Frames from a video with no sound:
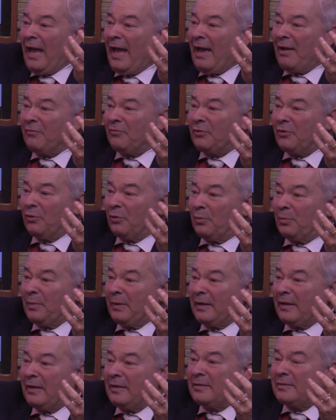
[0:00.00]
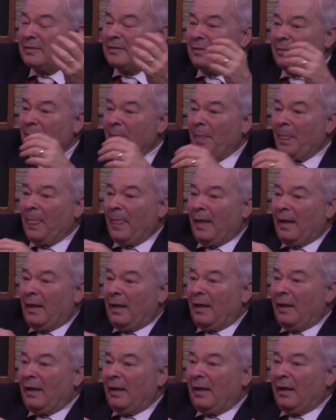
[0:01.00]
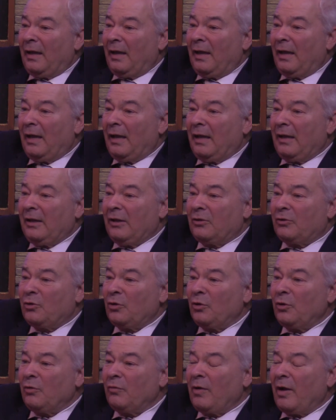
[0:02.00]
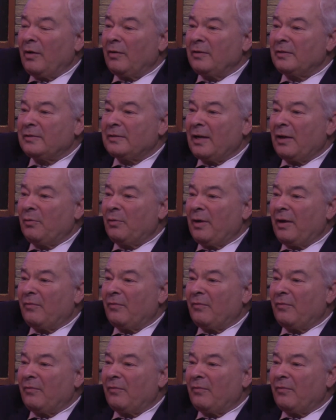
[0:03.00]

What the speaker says: have to, because you turn around and say we